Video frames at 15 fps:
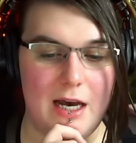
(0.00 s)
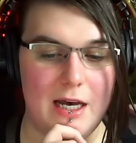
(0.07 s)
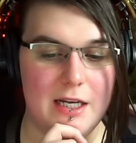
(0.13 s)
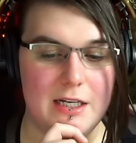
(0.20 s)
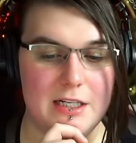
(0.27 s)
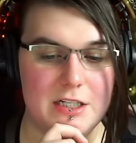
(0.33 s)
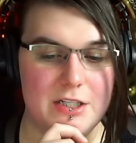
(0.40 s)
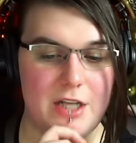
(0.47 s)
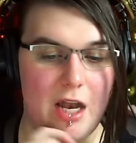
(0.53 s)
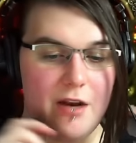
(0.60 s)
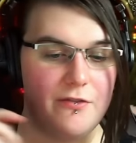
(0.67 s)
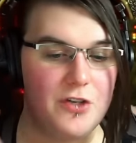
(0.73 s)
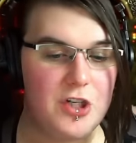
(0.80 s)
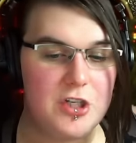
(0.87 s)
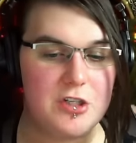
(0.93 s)
and
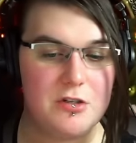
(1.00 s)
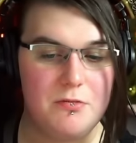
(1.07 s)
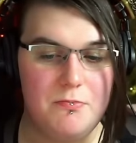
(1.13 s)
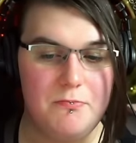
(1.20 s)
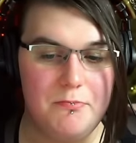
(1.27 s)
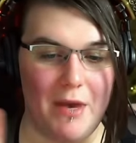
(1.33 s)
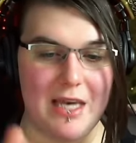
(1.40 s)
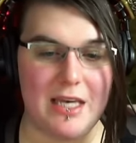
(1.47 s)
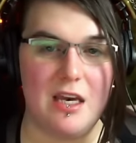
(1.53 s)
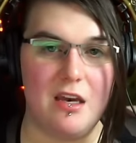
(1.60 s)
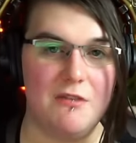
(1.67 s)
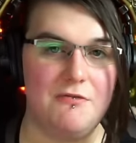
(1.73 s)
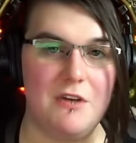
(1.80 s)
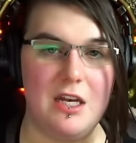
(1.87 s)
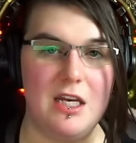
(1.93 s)
instead of just
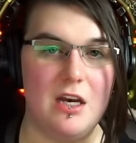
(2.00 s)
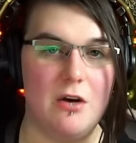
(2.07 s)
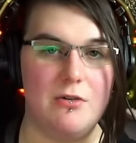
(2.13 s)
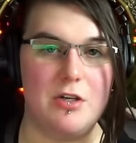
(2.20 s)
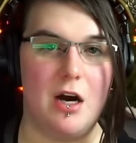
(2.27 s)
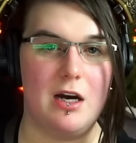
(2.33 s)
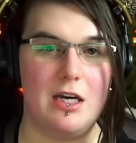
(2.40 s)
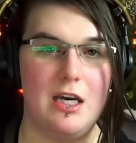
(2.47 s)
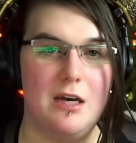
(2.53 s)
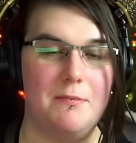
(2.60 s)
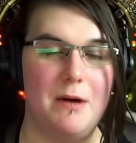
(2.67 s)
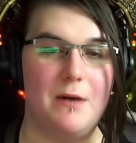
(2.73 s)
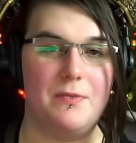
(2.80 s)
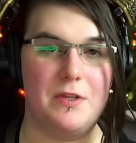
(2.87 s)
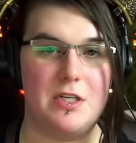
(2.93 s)
making a video talking
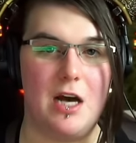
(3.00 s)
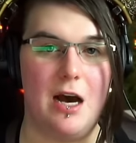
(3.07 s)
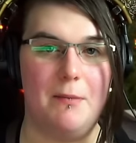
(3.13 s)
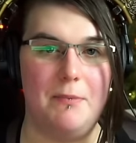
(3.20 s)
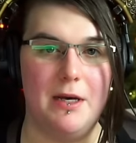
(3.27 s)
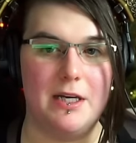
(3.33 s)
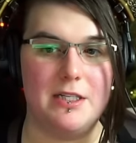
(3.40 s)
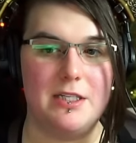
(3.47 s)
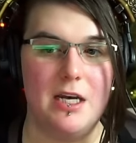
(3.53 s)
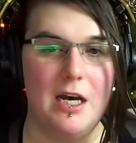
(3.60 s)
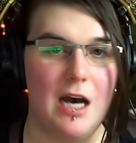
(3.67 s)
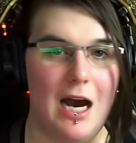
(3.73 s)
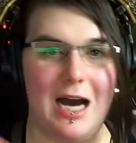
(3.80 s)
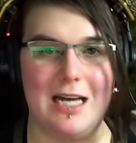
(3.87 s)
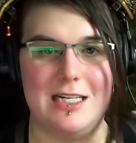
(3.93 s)
about the topics,
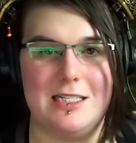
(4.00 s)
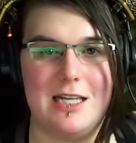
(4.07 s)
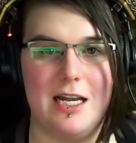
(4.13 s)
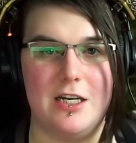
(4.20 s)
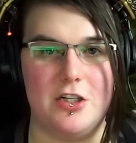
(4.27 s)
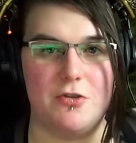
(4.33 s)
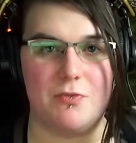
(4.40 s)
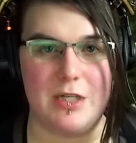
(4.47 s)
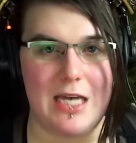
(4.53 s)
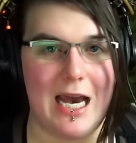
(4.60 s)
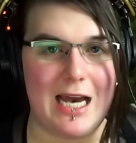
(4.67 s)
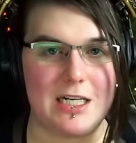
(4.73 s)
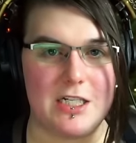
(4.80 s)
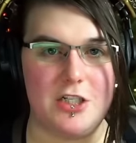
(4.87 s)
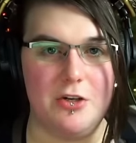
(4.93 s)
I decided to
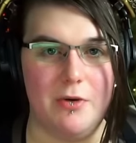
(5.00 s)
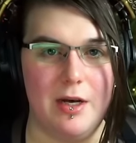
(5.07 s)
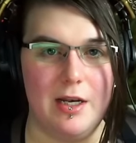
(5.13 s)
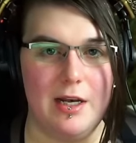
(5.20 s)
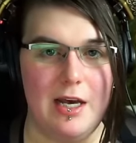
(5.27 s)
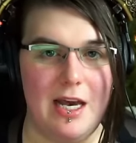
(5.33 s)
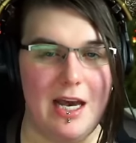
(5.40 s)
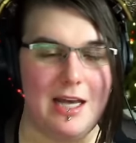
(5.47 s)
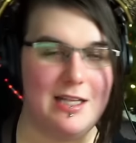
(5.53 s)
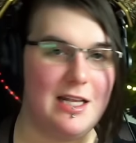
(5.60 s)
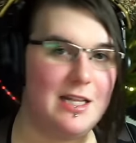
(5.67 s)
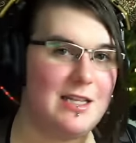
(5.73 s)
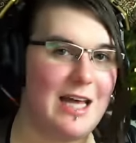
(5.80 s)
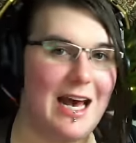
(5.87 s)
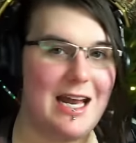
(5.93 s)
react to it,
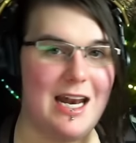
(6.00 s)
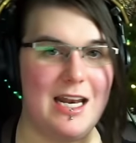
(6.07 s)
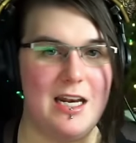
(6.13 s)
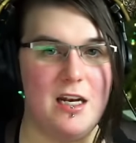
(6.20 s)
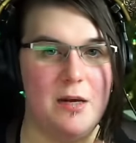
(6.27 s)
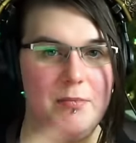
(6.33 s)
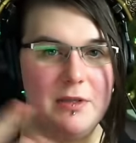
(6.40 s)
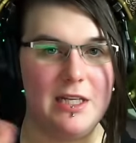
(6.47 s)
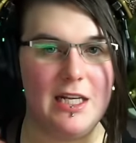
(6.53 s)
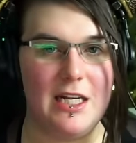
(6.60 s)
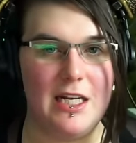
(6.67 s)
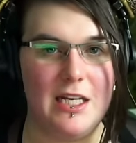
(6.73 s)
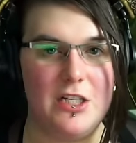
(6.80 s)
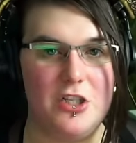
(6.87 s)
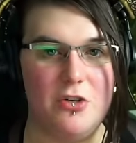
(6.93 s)
and then that ended up
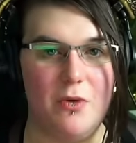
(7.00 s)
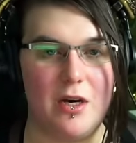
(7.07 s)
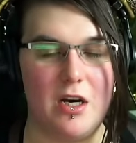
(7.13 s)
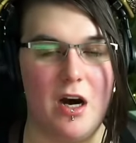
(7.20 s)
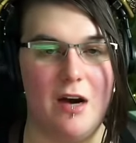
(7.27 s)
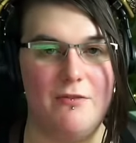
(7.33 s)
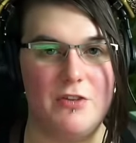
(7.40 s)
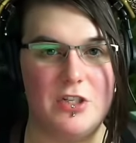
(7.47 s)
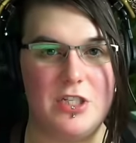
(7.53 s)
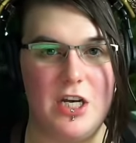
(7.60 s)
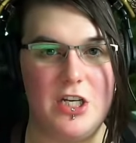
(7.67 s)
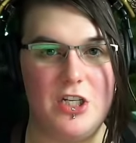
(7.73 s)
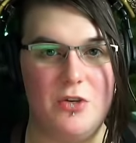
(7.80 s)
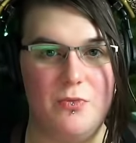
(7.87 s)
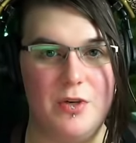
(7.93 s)
leading into a
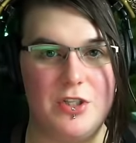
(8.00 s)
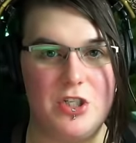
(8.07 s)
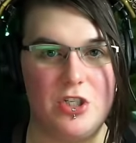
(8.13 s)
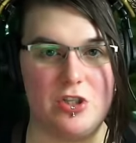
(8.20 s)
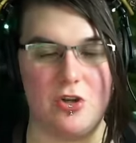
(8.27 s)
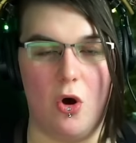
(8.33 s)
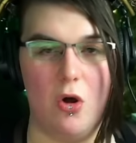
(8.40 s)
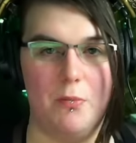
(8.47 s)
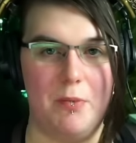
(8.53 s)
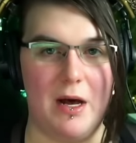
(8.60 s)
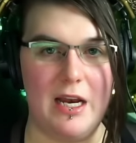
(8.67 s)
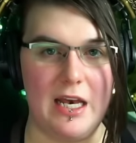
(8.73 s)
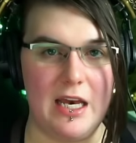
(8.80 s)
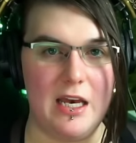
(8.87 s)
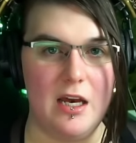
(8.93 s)
conversation with Soul
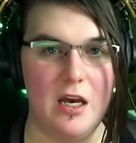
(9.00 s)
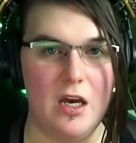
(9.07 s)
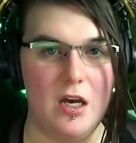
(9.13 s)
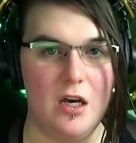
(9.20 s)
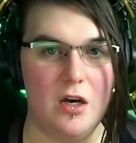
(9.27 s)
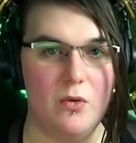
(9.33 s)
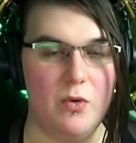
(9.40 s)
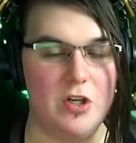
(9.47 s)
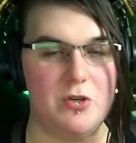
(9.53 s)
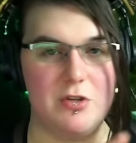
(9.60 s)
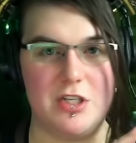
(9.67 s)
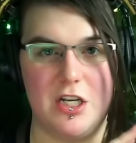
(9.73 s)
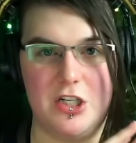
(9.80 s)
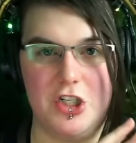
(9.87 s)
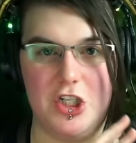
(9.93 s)
Bunny,
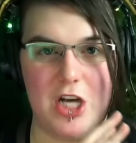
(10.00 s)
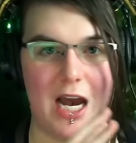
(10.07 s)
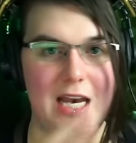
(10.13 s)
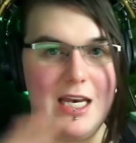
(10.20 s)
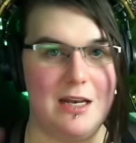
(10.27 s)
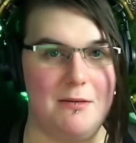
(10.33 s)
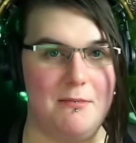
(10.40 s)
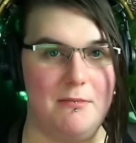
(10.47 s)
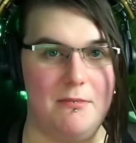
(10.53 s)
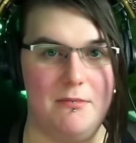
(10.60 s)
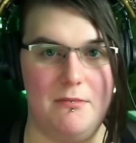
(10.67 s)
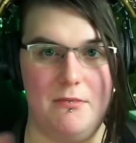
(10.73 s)
which was a giant